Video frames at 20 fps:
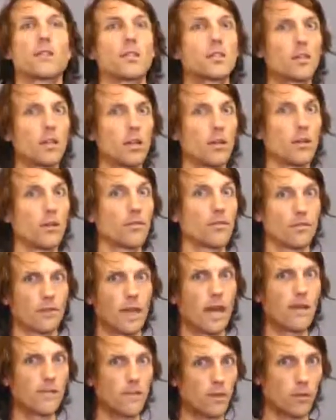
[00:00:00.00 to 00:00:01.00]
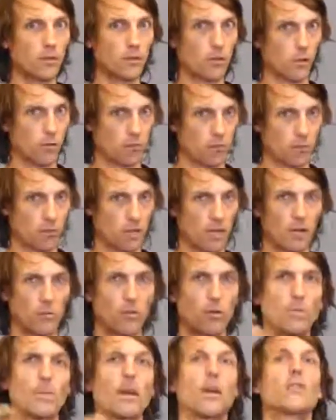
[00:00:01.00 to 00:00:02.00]
And until you understand those
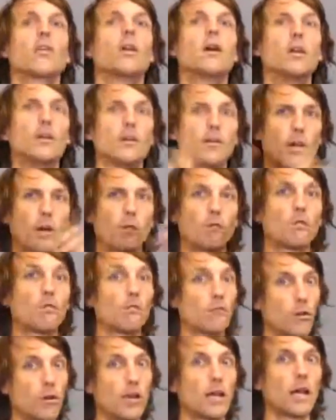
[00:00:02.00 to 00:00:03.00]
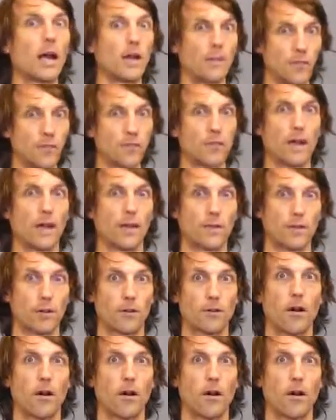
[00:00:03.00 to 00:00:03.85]
contradictory bits, you don't fully understand the